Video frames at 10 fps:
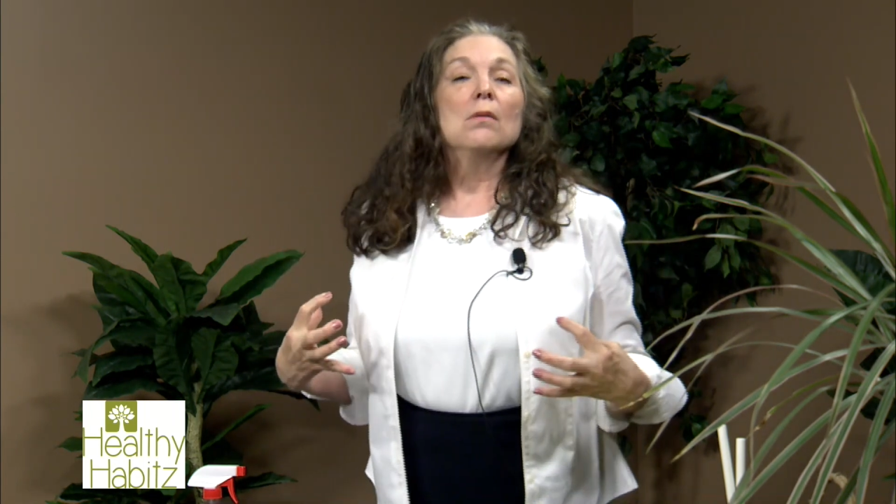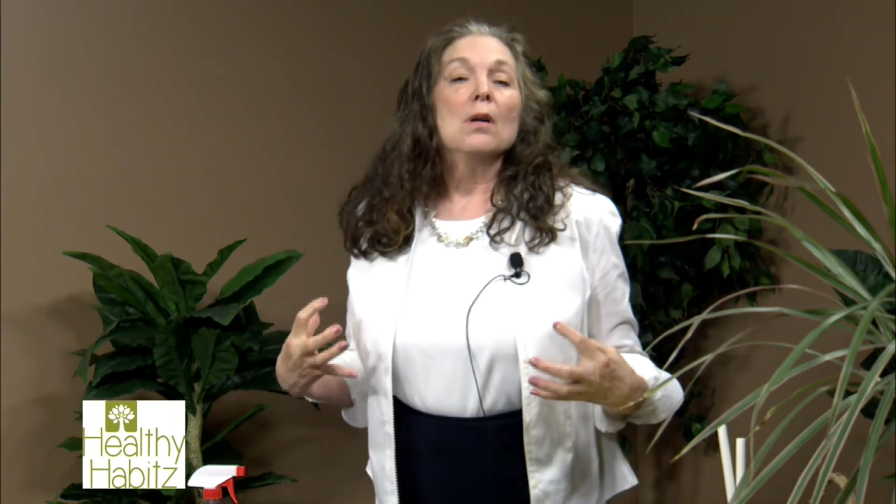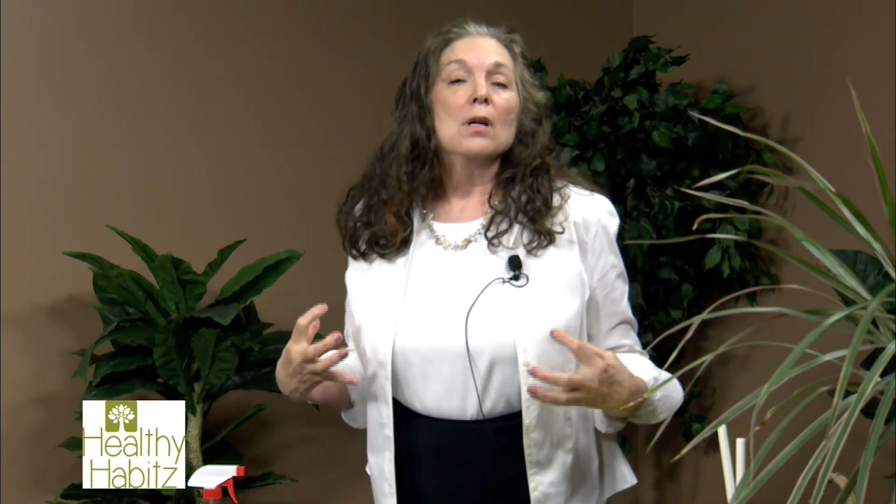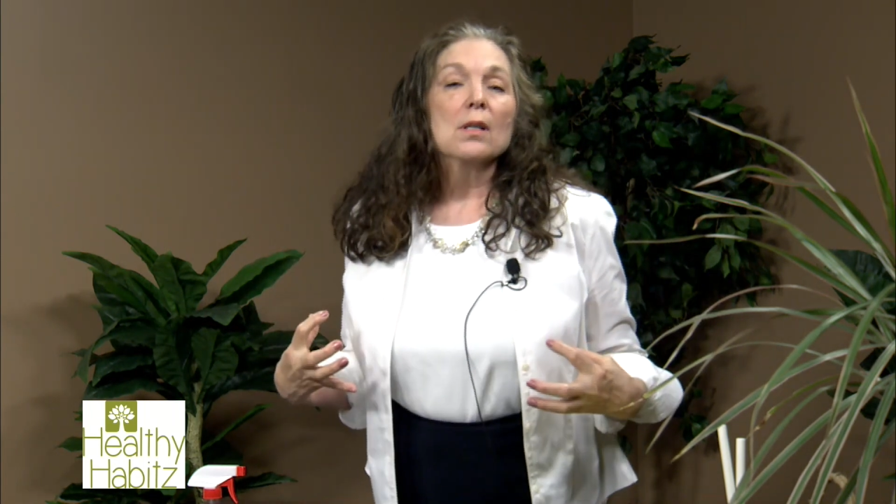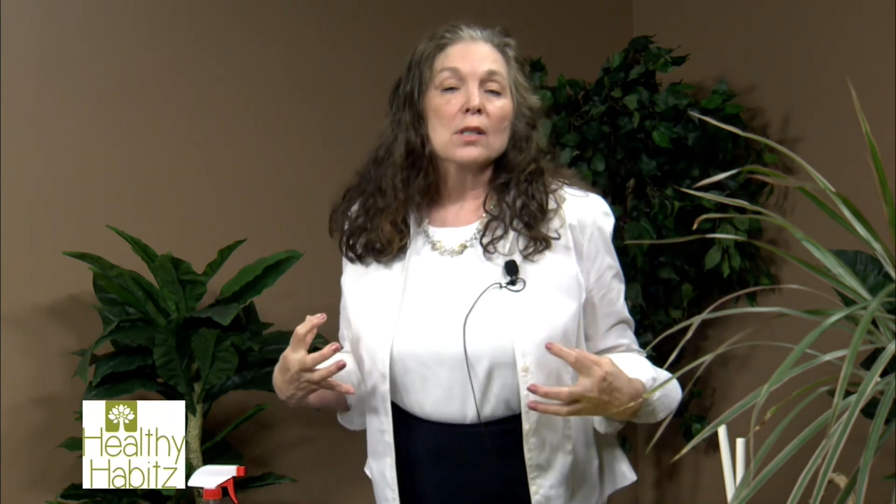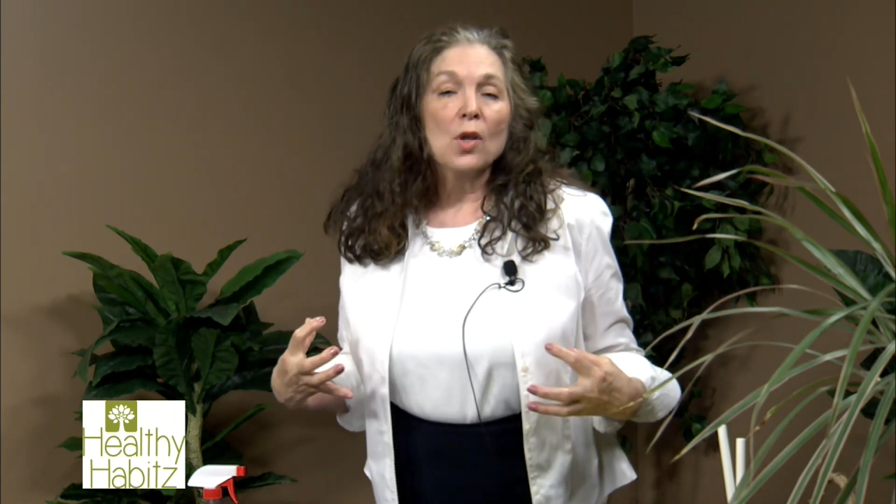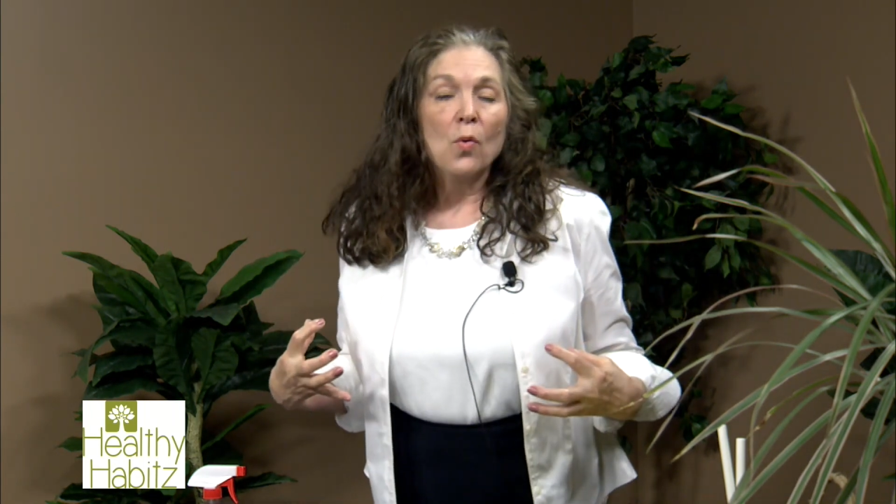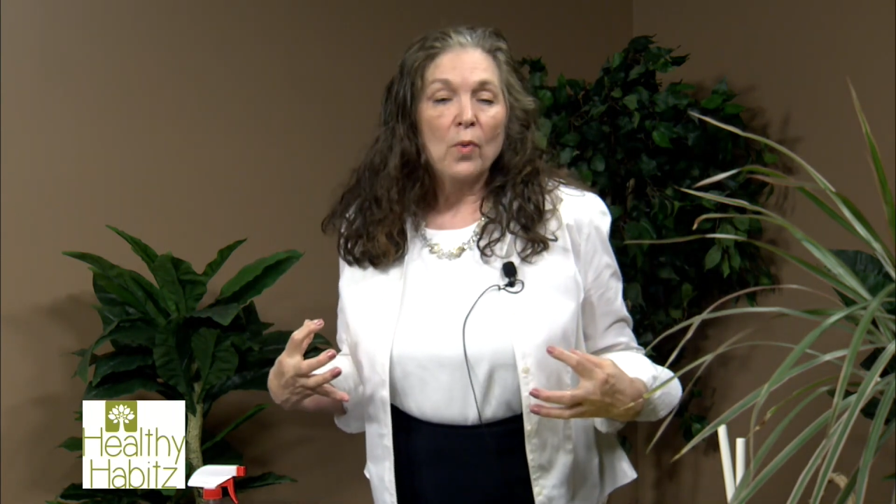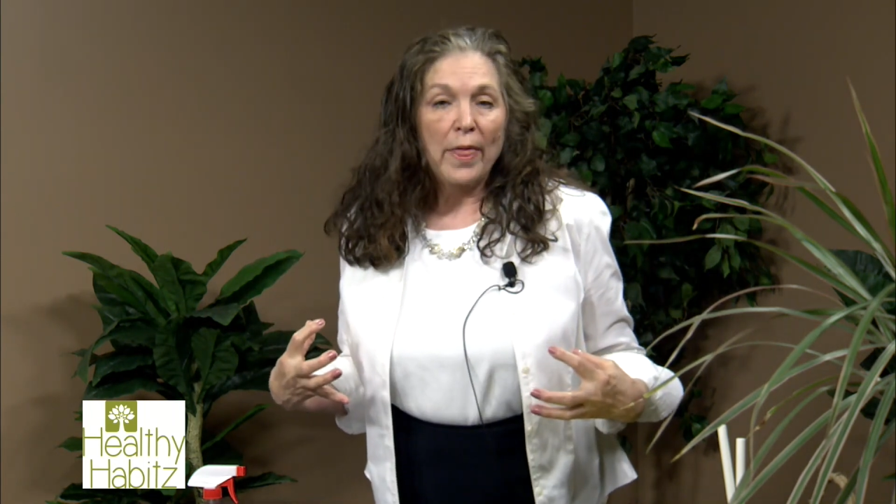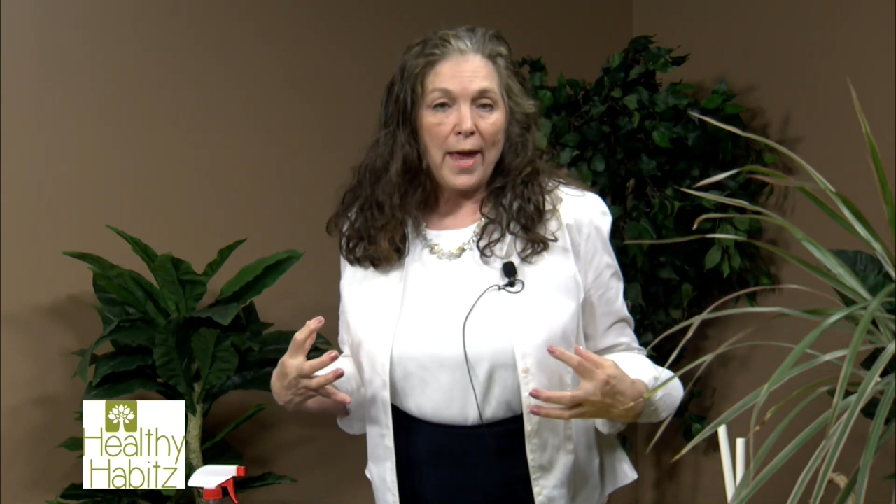lungs
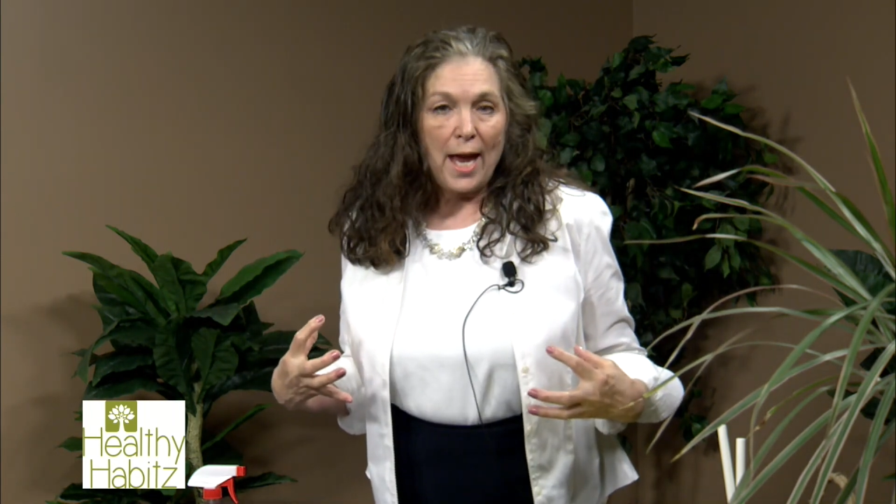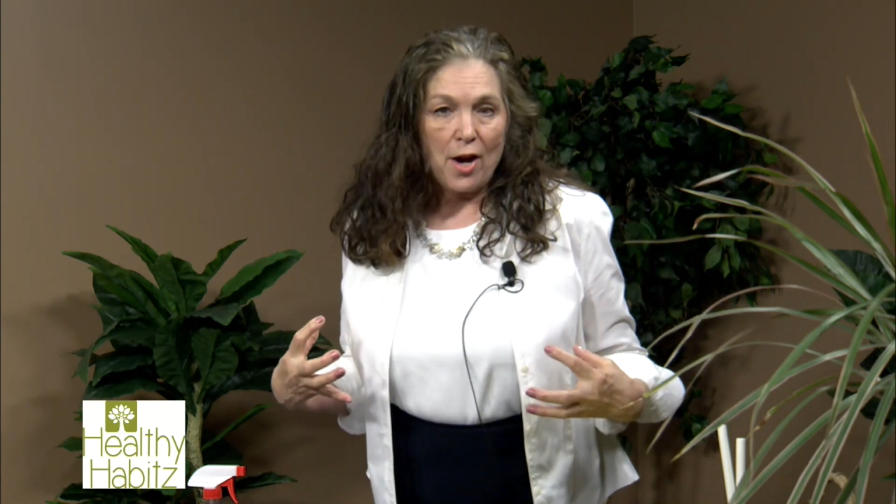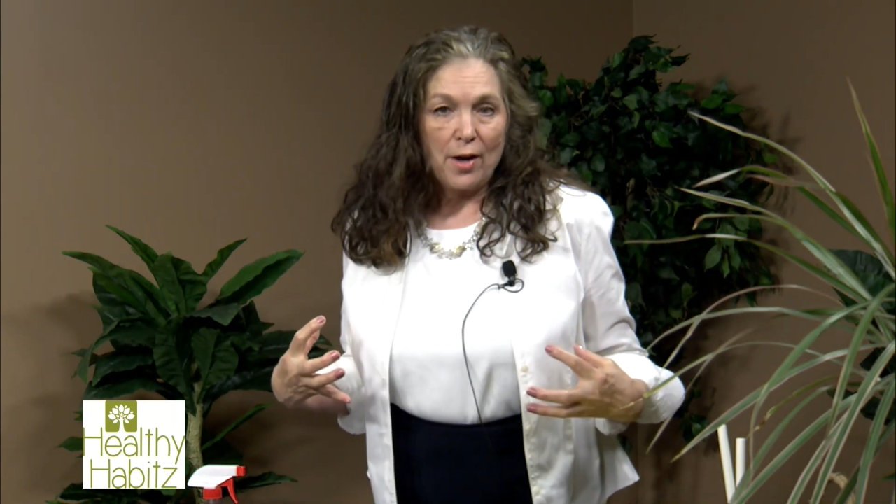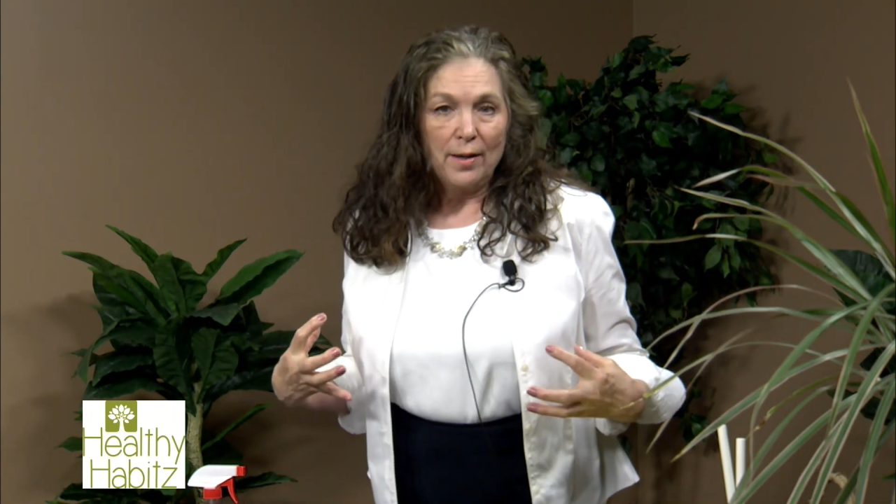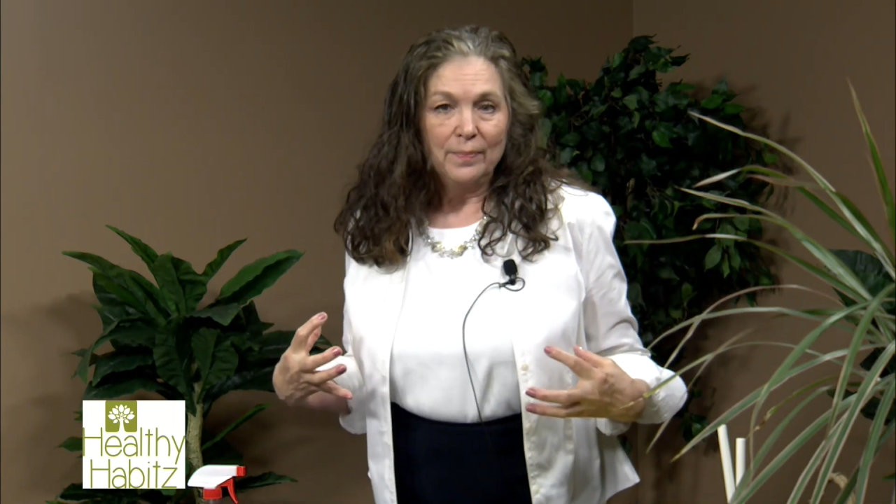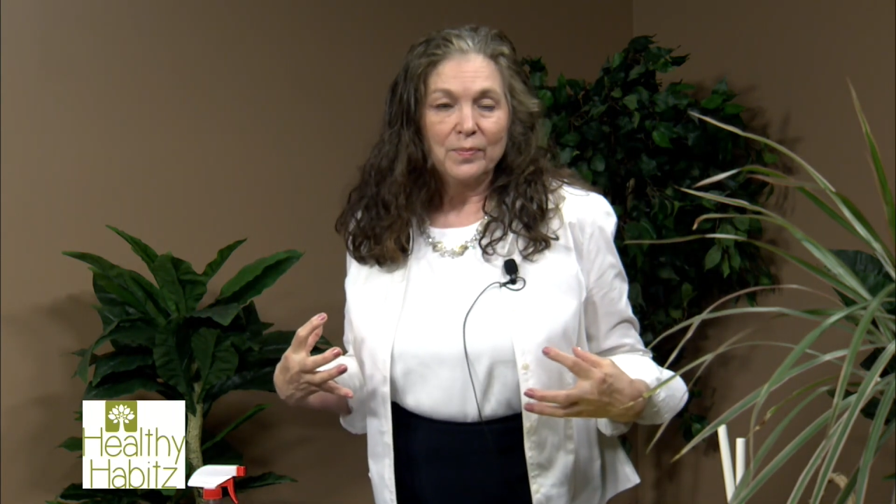with air.